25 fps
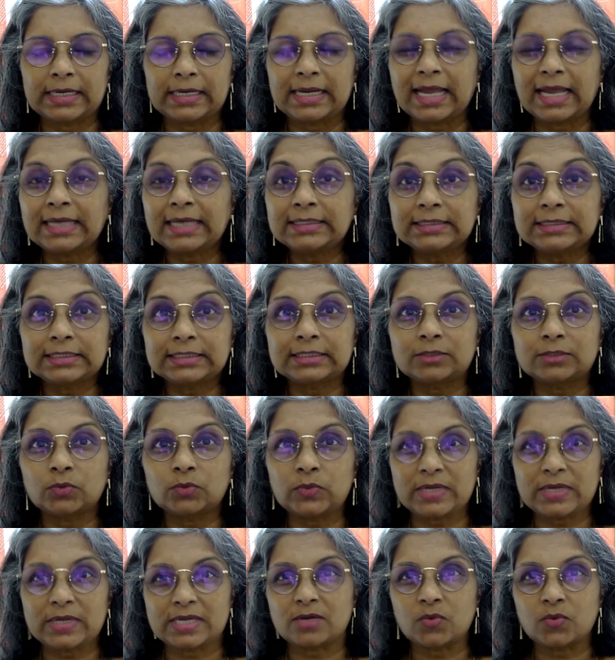last
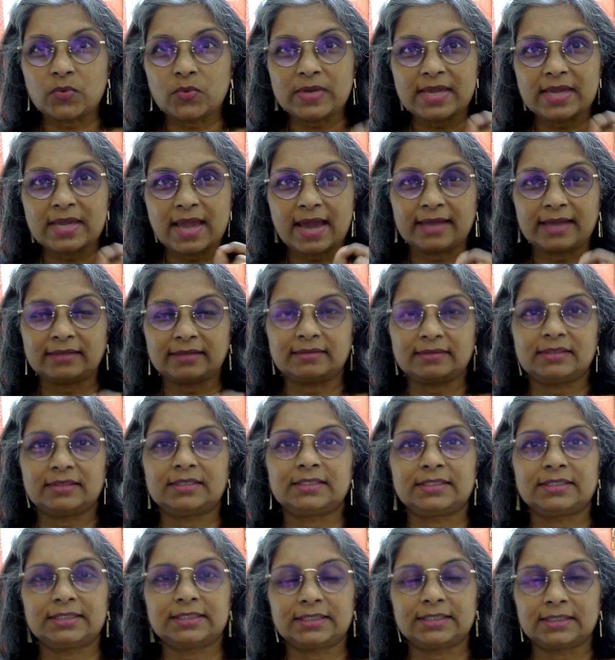week we had
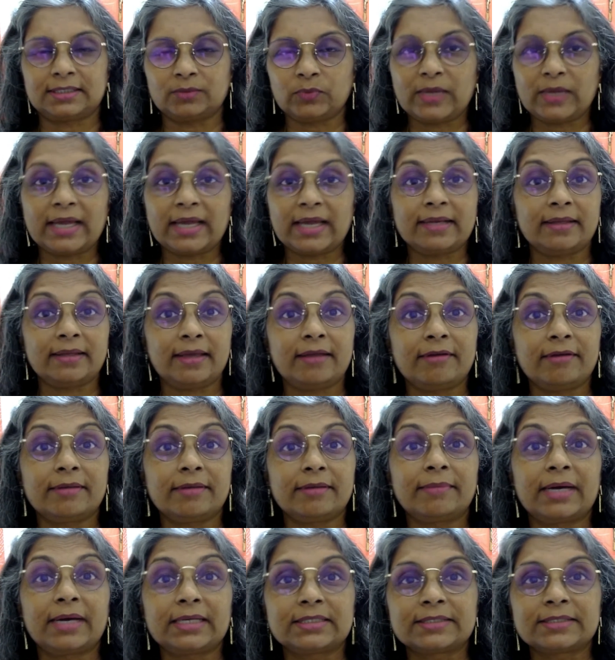this uh, we had the area
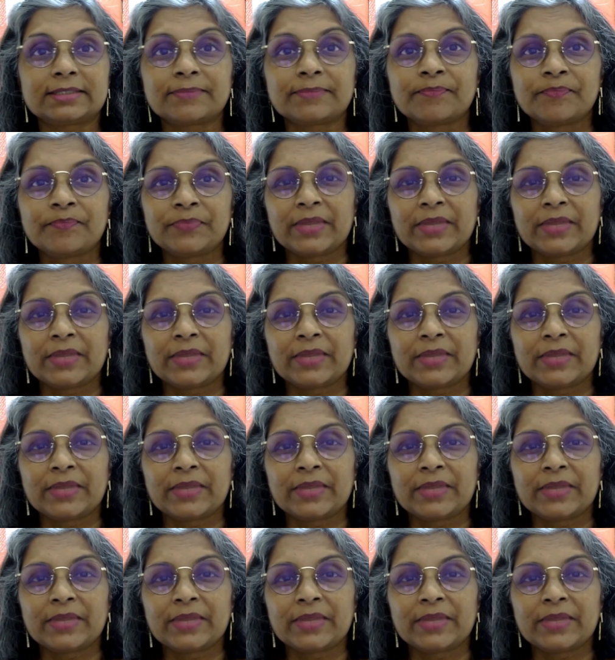mass